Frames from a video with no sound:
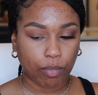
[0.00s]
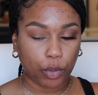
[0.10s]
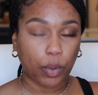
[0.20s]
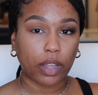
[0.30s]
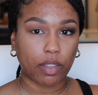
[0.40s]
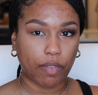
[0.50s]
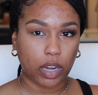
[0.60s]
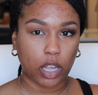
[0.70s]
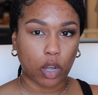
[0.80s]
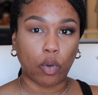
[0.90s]
throughout the
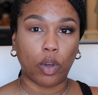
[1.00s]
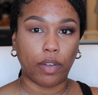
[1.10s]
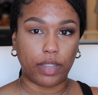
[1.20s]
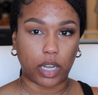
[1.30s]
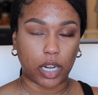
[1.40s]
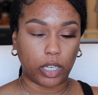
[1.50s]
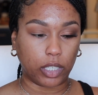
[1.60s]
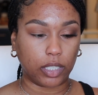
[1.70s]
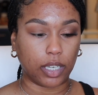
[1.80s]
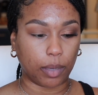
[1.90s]
video of the
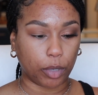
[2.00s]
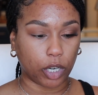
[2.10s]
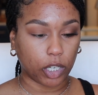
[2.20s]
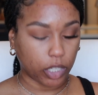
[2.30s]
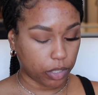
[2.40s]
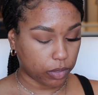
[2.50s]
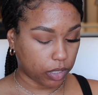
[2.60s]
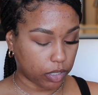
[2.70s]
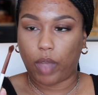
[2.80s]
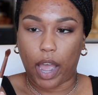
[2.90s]
colors that I'm currently
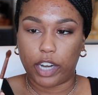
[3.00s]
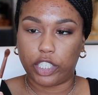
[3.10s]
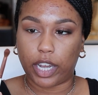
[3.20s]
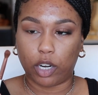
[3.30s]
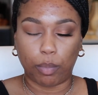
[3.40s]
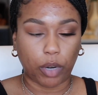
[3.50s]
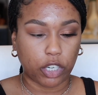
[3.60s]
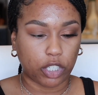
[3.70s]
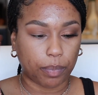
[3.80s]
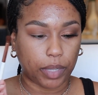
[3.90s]
using. Eyeshadow
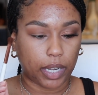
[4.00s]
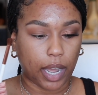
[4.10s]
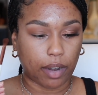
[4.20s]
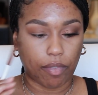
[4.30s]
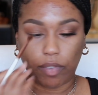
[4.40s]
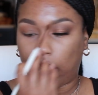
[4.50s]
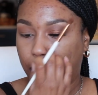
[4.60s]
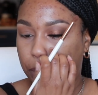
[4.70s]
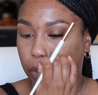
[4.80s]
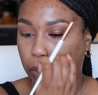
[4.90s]
brush, something kind of
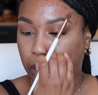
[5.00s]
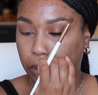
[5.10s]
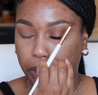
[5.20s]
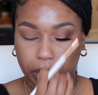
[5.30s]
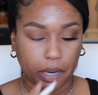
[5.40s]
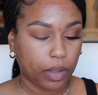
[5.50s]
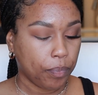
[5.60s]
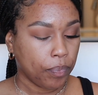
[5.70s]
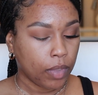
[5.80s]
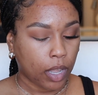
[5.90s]
flat but rounded,
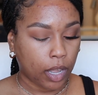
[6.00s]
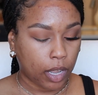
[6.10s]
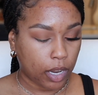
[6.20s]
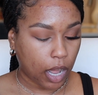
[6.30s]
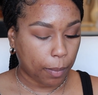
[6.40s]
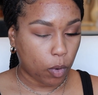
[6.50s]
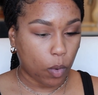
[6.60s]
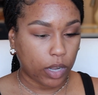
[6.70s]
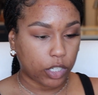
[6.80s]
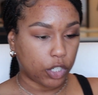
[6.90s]
and I'm
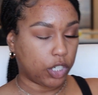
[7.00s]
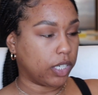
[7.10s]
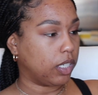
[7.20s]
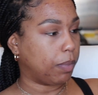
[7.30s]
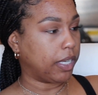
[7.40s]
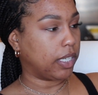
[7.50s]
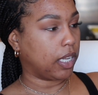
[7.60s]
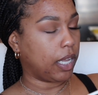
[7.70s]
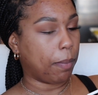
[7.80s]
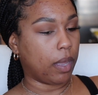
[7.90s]
going to just
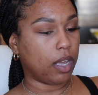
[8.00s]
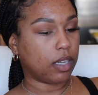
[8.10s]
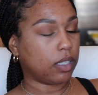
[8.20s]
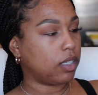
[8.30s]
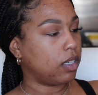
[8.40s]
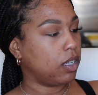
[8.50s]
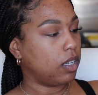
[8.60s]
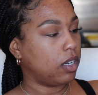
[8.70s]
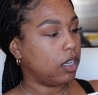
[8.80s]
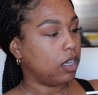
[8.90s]
basically mix
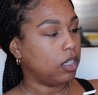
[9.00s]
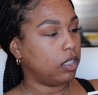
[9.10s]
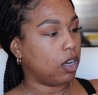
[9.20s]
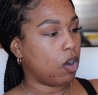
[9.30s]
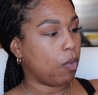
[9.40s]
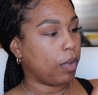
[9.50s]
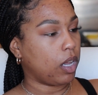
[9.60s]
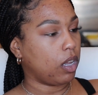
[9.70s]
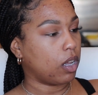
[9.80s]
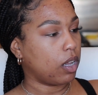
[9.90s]

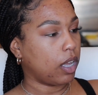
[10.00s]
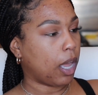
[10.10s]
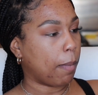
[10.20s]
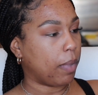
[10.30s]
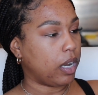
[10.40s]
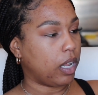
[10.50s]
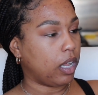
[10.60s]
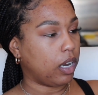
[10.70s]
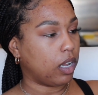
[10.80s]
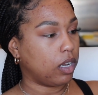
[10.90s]
Dahomey and
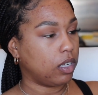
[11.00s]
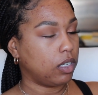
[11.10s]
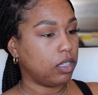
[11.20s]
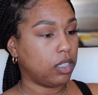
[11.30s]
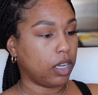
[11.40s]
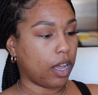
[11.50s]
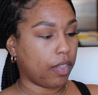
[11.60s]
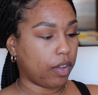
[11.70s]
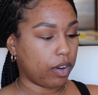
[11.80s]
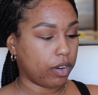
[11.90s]
Benin
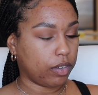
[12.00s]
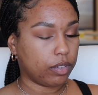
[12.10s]
together.